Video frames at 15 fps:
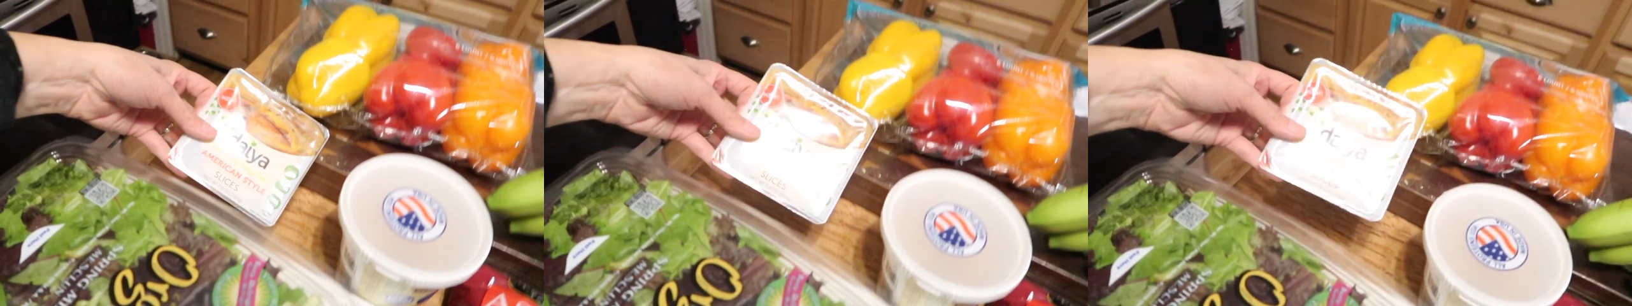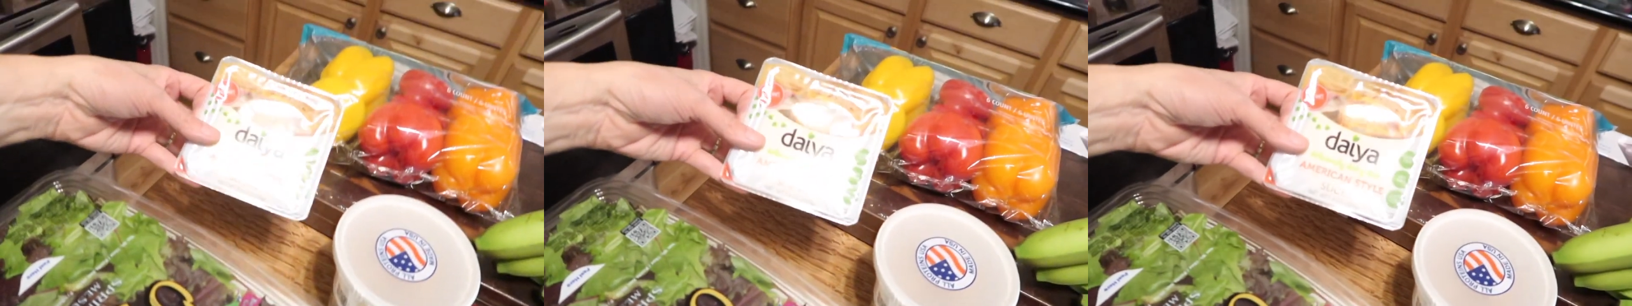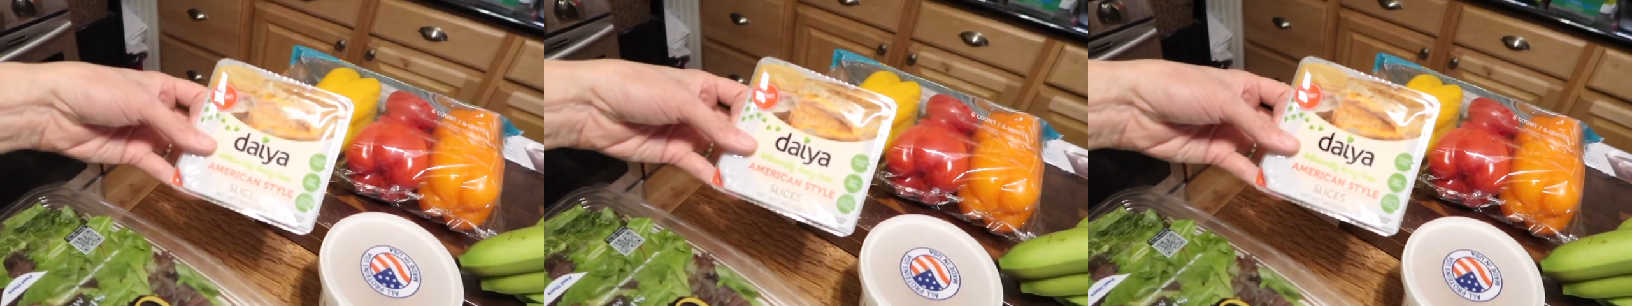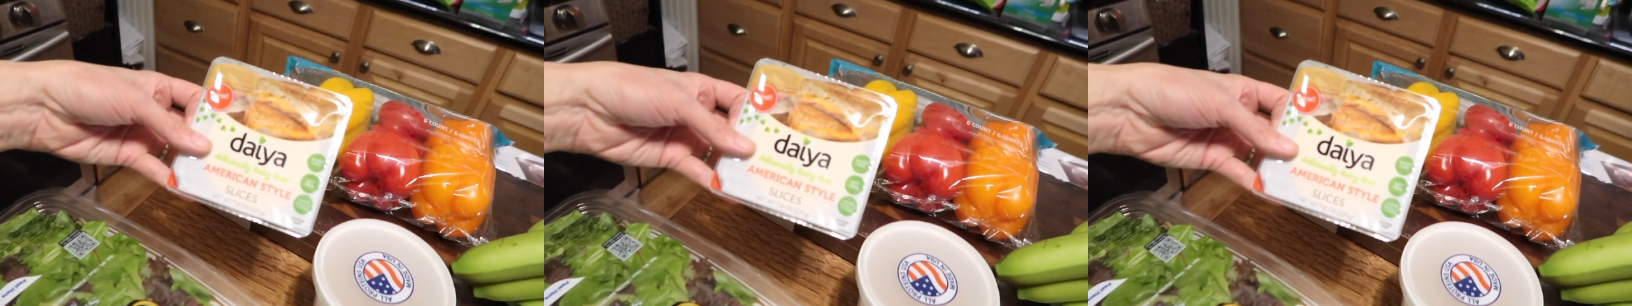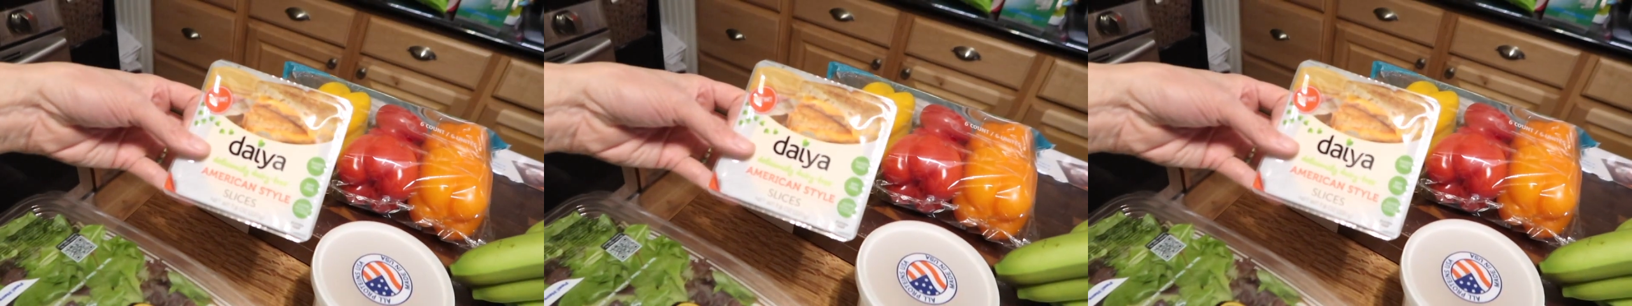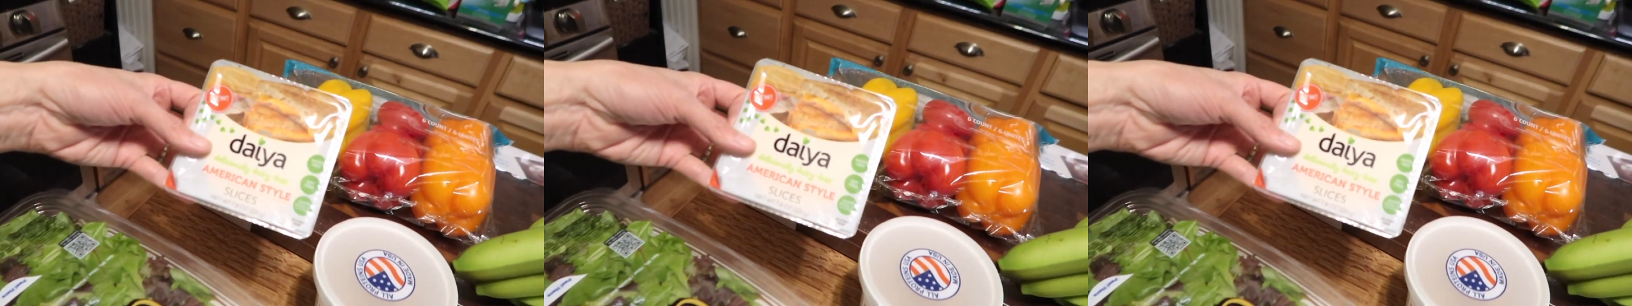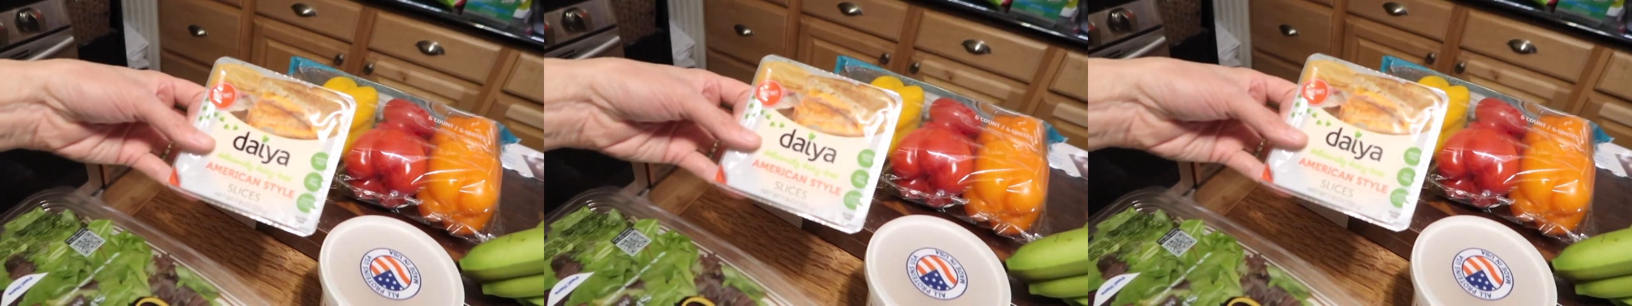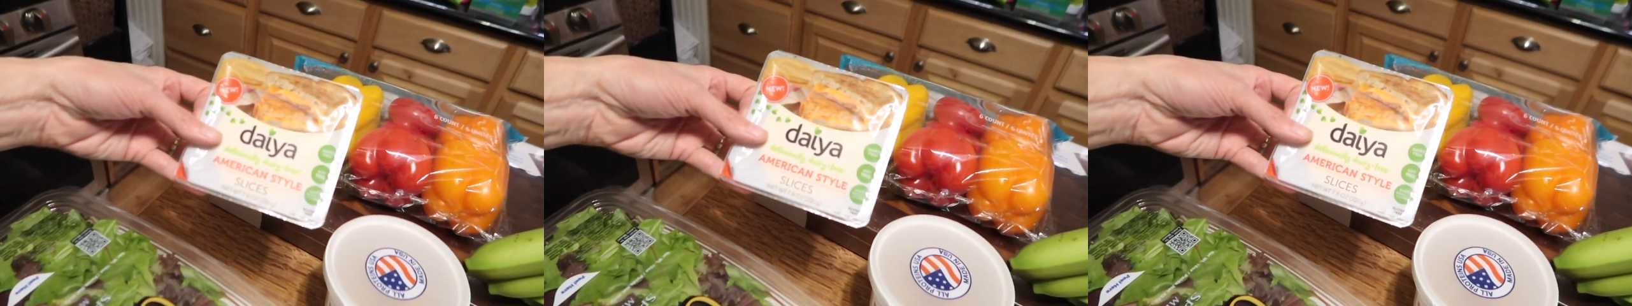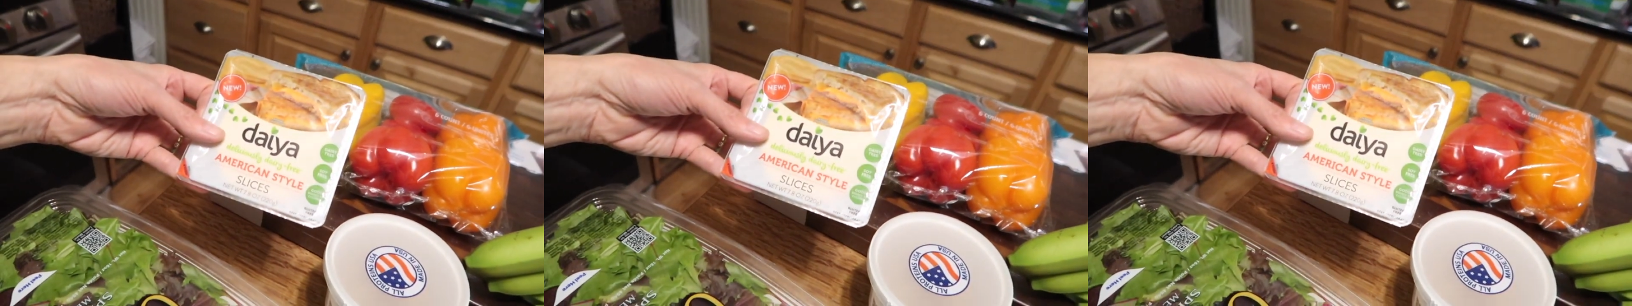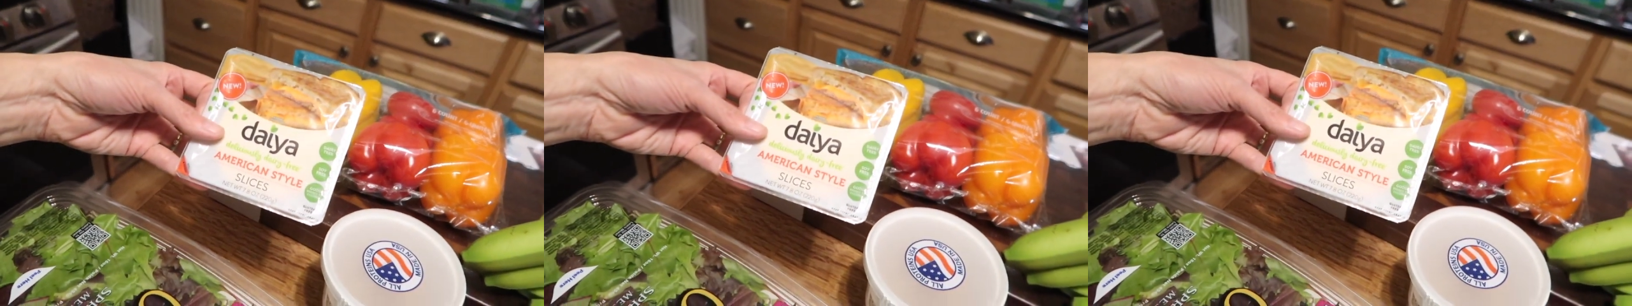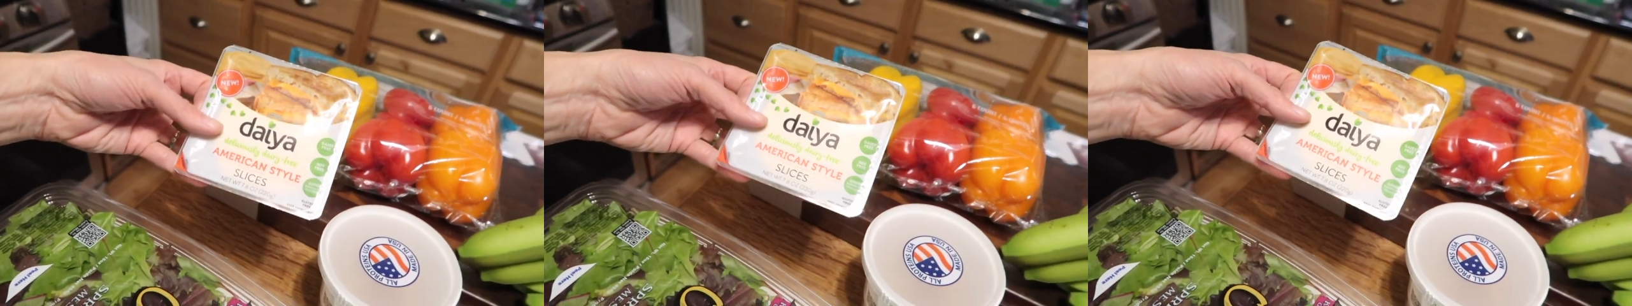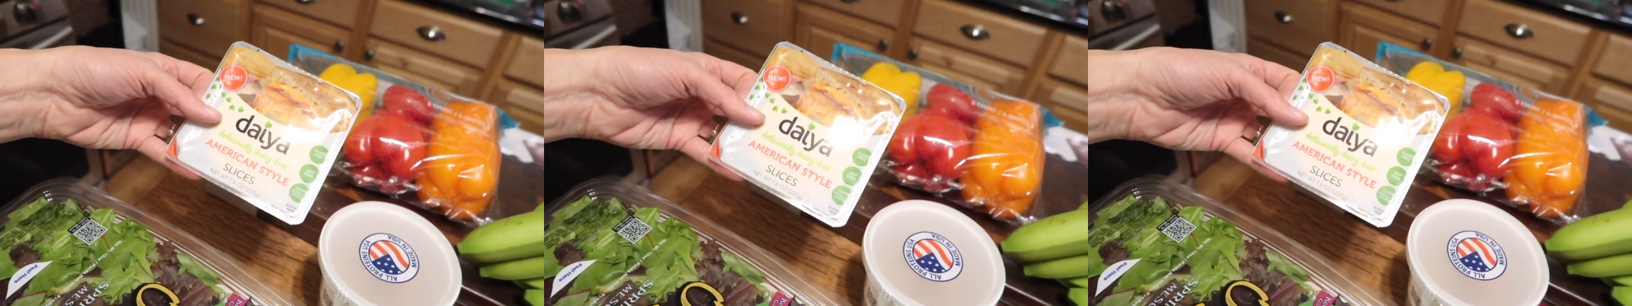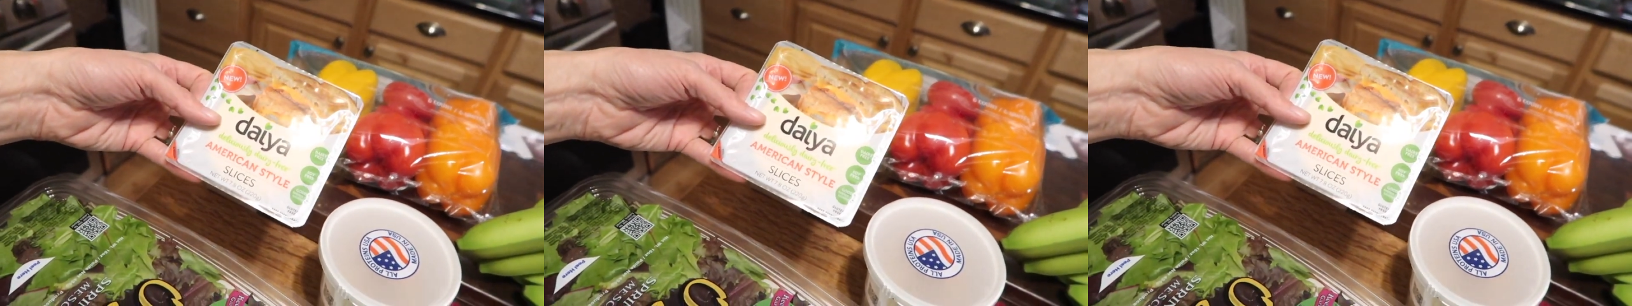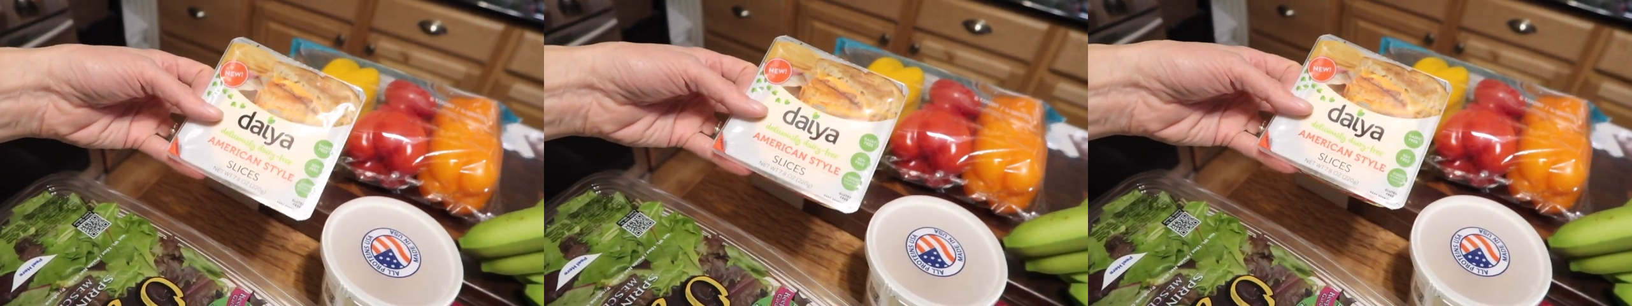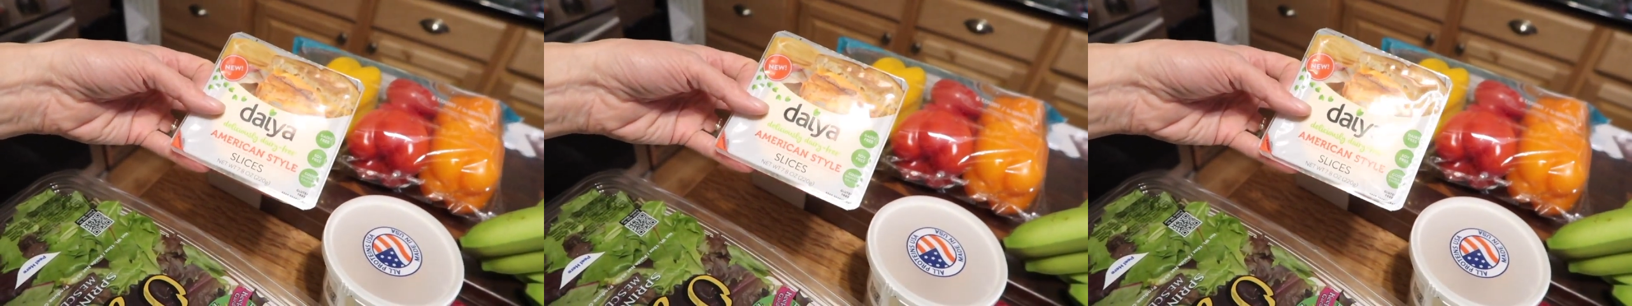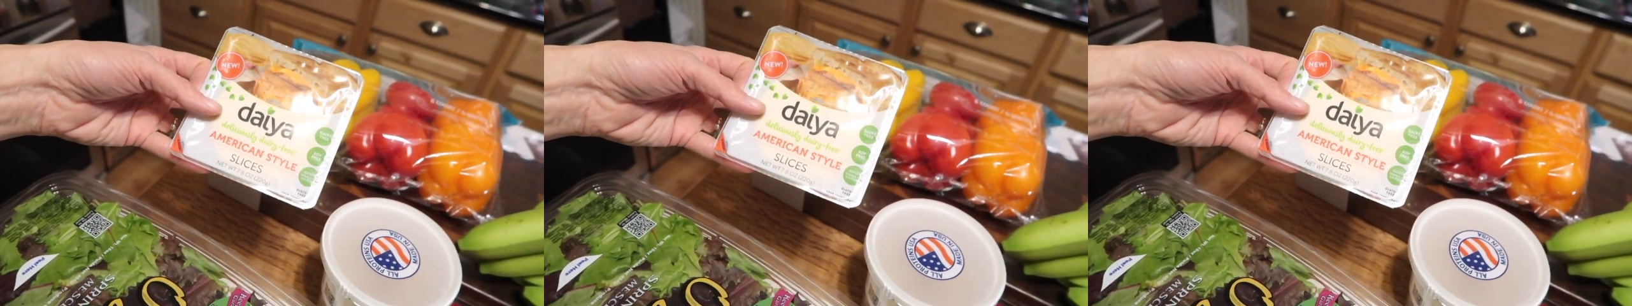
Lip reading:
No face is visible, so there are no lips to read.